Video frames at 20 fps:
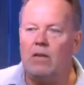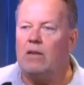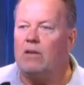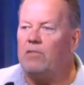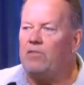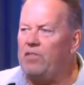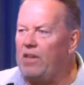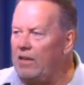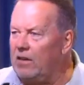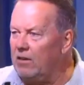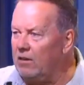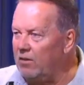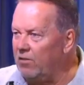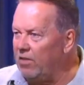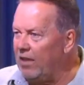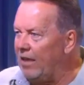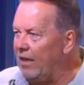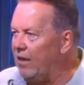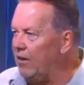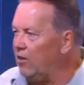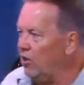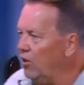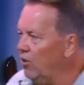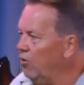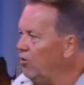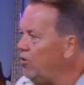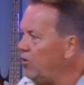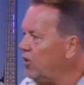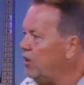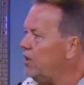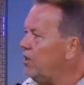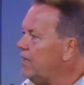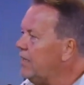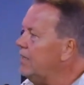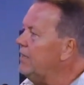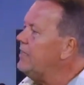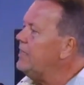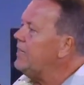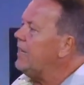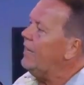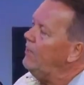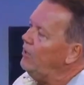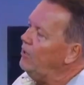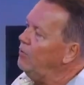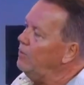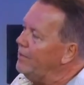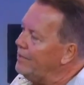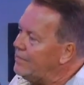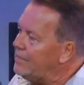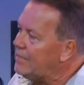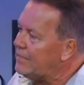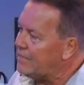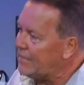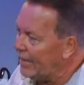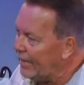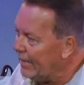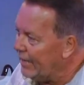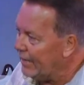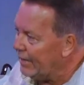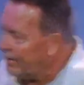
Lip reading: that you could continue in sin.